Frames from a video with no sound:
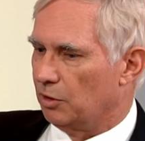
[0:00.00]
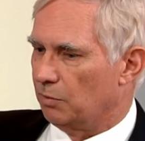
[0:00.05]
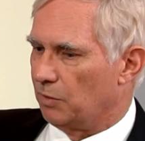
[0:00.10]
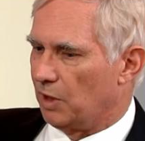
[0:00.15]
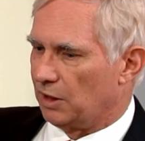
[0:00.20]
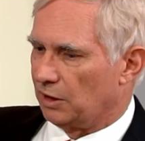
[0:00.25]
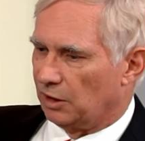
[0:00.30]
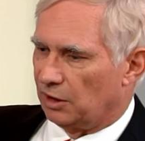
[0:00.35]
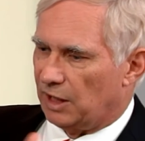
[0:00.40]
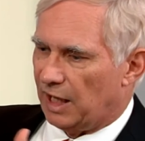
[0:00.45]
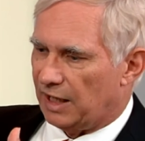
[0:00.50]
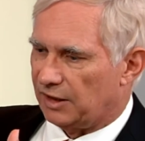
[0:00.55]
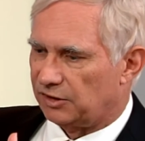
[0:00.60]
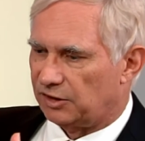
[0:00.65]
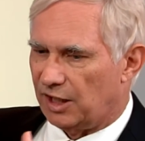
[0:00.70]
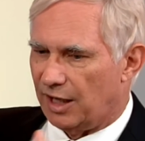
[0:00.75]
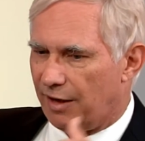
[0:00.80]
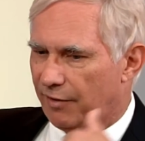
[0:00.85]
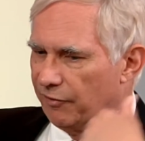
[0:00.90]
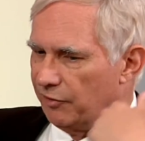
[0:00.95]
And by the
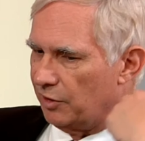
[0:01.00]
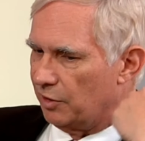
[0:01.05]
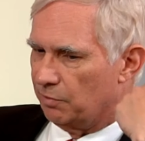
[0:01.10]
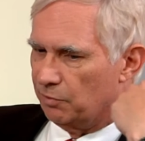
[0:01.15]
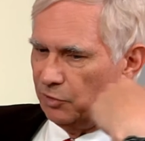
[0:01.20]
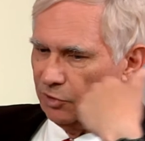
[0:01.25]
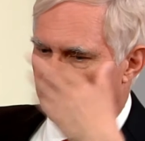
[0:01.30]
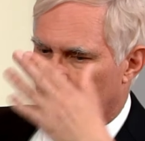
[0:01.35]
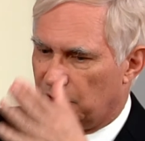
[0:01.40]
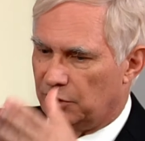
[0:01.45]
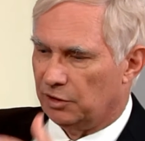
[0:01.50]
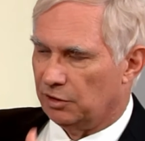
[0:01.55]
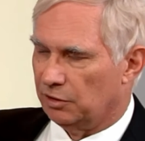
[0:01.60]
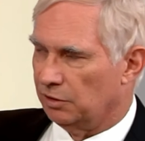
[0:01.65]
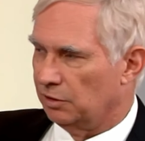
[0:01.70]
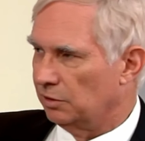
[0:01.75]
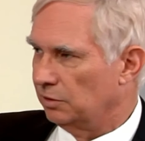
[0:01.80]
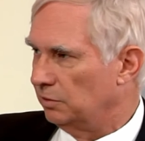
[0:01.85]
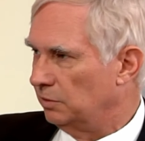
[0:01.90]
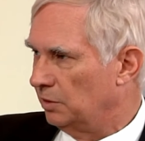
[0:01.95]
last half of the book,
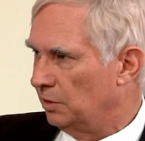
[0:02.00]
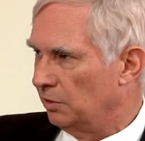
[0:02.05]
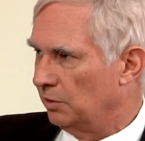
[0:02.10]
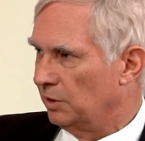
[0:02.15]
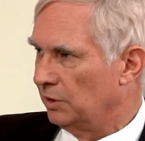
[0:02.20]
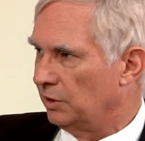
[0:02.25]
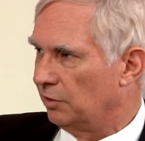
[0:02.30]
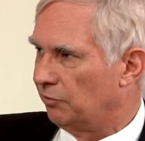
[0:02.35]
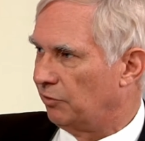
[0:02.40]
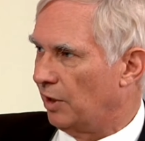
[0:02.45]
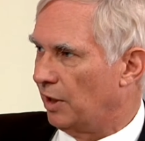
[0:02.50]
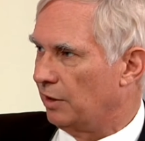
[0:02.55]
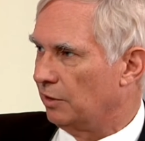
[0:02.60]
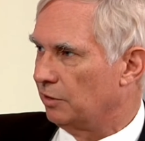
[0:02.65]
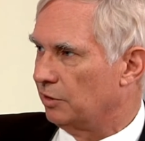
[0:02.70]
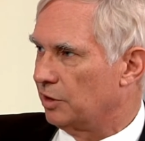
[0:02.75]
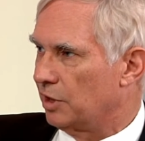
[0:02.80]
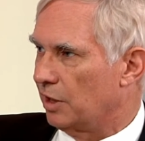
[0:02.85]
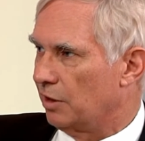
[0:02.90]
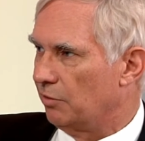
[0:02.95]
you're in the
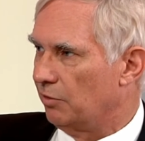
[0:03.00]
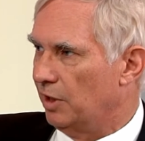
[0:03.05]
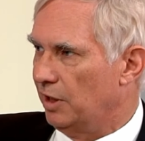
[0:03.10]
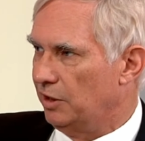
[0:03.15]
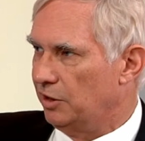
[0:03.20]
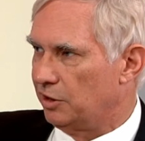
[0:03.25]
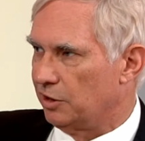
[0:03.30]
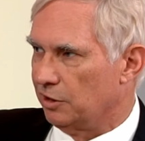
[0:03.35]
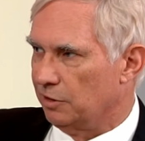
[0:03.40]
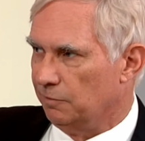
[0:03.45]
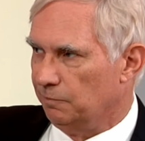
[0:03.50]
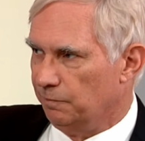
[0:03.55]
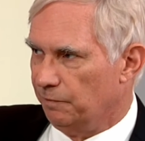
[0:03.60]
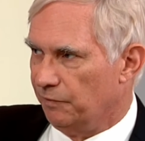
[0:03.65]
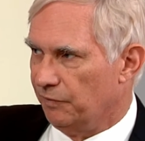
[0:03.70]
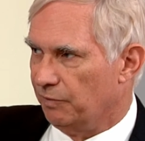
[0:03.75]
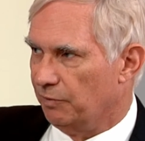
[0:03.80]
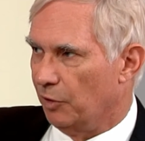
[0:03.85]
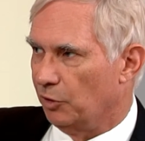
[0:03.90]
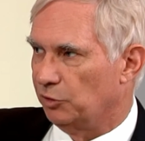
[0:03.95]
final generation
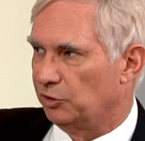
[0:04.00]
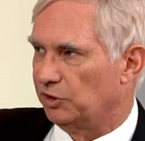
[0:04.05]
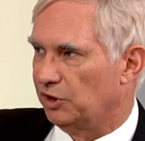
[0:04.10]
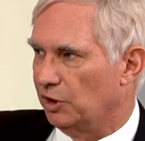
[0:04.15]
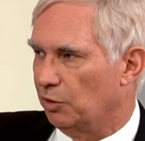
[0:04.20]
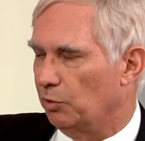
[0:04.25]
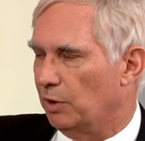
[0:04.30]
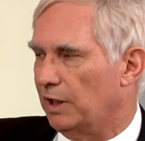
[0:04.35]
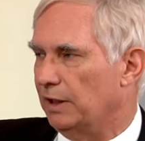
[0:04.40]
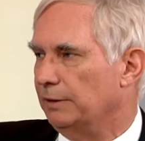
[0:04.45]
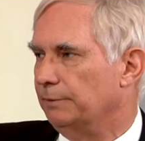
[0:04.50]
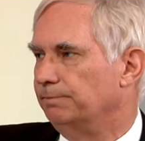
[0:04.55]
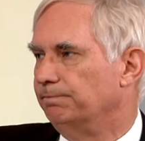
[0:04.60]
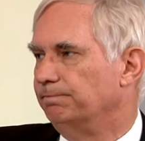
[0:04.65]
most of the way.